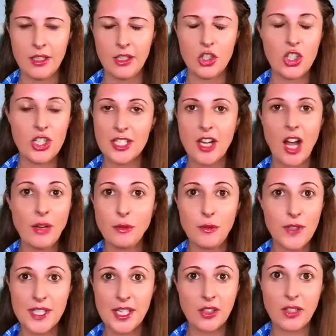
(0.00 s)
She's not
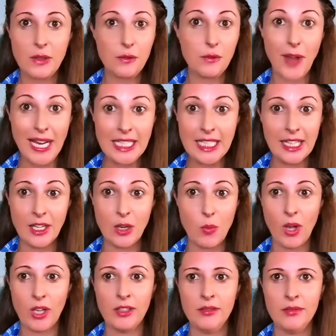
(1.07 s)
physically fighting
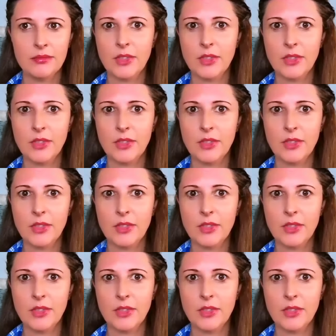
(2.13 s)
anyone.